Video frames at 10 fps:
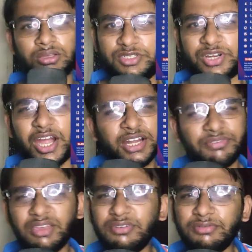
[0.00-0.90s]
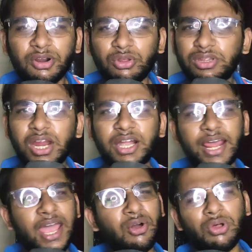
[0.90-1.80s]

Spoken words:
Straight away we were on the attack.